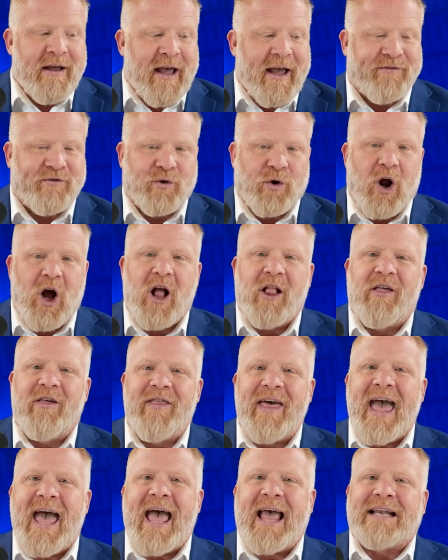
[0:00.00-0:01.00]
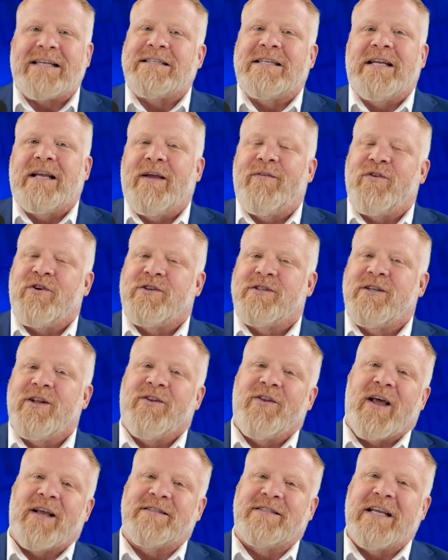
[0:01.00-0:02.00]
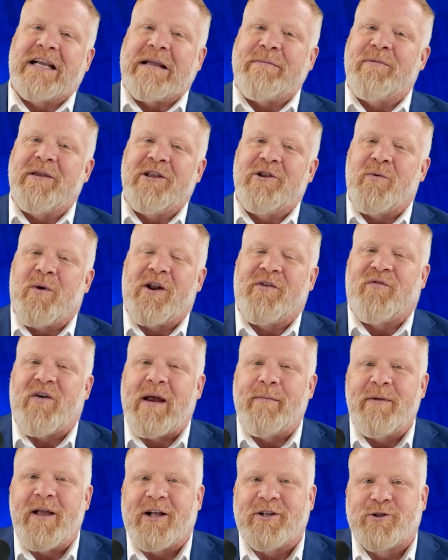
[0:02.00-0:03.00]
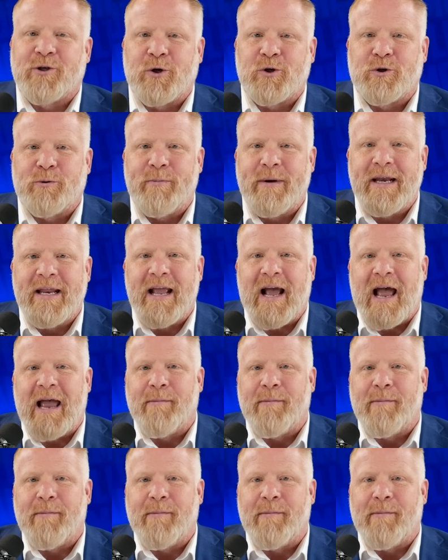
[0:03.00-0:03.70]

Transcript: After all of that, if you're still not sick of me and you want to find me on social media,